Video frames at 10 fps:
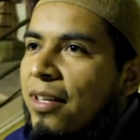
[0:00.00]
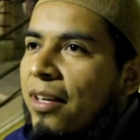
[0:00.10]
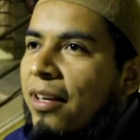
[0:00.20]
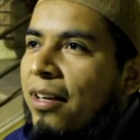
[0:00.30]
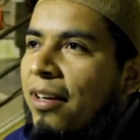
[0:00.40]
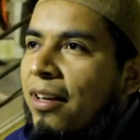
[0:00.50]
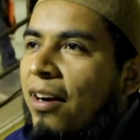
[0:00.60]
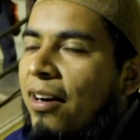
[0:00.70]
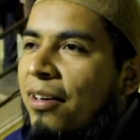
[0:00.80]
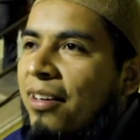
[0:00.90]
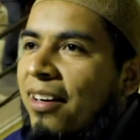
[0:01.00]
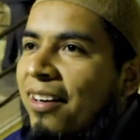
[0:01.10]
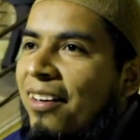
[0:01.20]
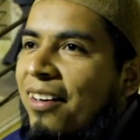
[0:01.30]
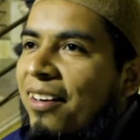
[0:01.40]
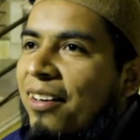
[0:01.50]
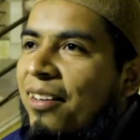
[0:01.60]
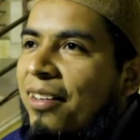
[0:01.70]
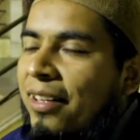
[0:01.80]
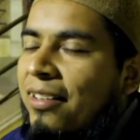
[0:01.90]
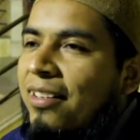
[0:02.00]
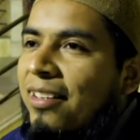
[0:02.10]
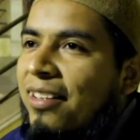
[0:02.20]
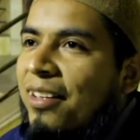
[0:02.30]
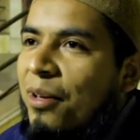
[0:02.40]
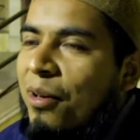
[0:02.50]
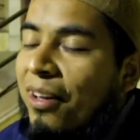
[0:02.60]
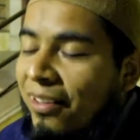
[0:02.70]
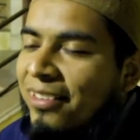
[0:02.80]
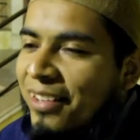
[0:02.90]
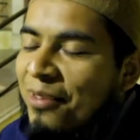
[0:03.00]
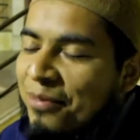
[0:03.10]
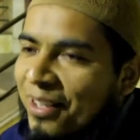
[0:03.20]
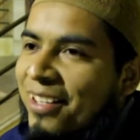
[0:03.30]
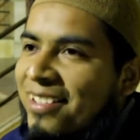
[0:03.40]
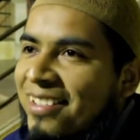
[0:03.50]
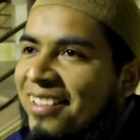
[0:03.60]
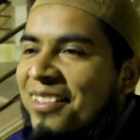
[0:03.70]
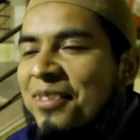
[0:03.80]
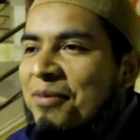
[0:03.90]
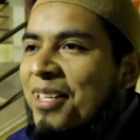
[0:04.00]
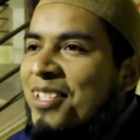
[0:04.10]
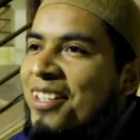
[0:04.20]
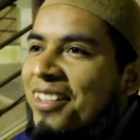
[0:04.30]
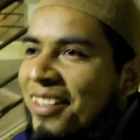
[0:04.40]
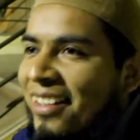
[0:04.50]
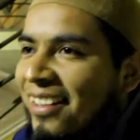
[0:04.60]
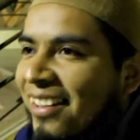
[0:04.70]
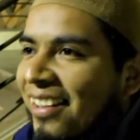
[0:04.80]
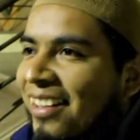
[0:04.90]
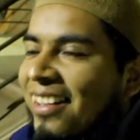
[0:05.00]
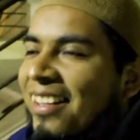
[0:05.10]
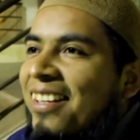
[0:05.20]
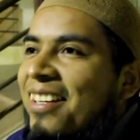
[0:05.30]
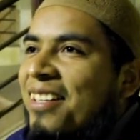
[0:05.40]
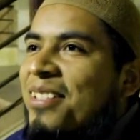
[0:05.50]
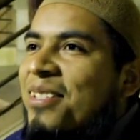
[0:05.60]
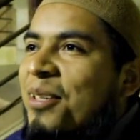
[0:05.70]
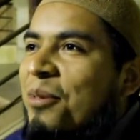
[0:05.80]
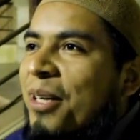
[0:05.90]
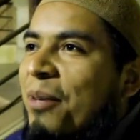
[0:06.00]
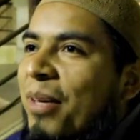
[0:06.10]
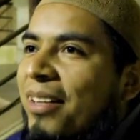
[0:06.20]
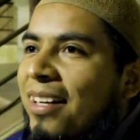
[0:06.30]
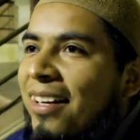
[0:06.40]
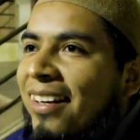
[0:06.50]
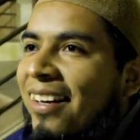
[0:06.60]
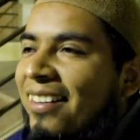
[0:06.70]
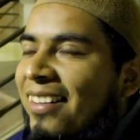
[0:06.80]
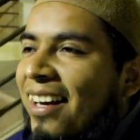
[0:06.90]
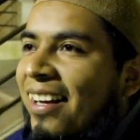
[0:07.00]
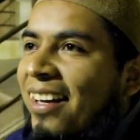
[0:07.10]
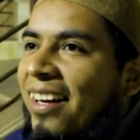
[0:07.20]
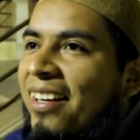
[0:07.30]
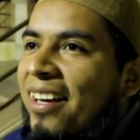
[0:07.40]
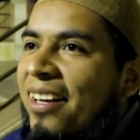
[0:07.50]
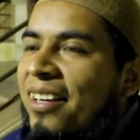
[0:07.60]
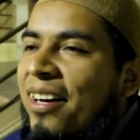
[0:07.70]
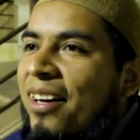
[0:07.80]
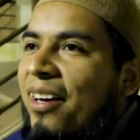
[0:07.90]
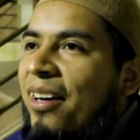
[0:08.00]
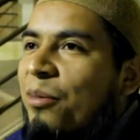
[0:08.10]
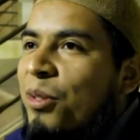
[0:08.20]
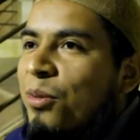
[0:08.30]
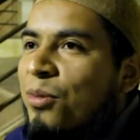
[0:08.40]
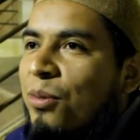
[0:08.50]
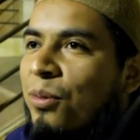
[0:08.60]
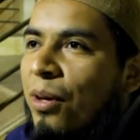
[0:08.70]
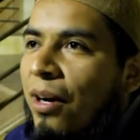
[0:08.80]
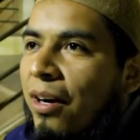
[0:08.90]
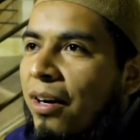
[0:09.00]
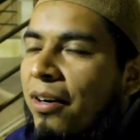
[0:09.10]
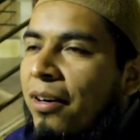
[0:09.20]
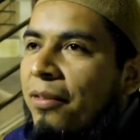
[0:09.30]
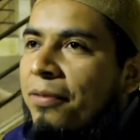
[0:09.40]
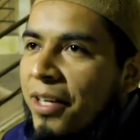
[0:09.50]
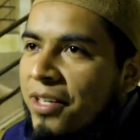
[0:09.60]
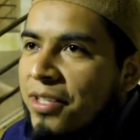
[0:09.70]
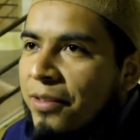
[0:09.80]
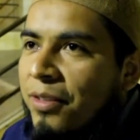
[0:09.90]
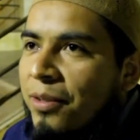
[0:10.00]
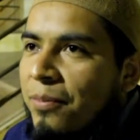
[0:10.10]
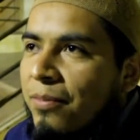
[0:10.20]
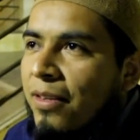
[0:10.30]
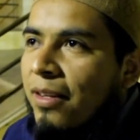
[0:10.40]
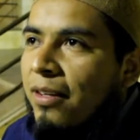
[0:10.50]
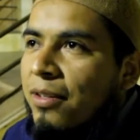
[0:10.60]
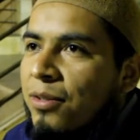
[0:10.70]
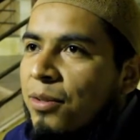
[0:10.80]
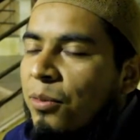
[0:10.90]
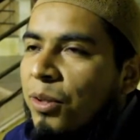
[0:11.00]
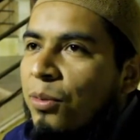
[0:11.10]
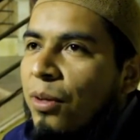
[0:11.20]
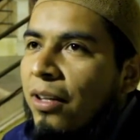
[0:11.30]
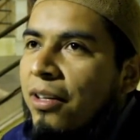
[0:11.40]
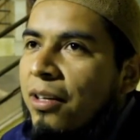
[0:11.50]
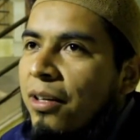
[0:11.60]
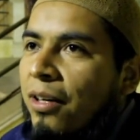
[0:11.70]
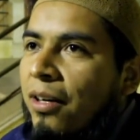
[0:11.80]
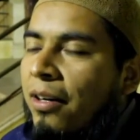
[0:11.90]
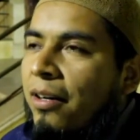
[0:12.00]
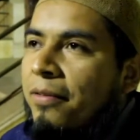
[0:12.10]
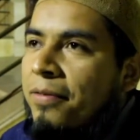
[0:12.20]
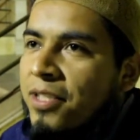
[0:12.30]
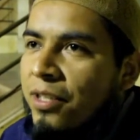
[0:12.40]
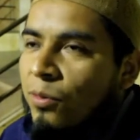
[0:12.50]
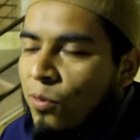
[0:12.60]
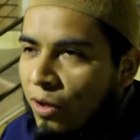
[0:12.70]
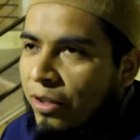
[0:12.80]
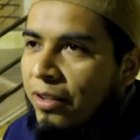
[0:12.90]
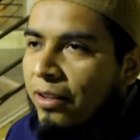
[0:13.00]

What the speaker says: are like tough guys, mashallah. So when I met that guy, we used to do fire safety. So we do a lot of physical work,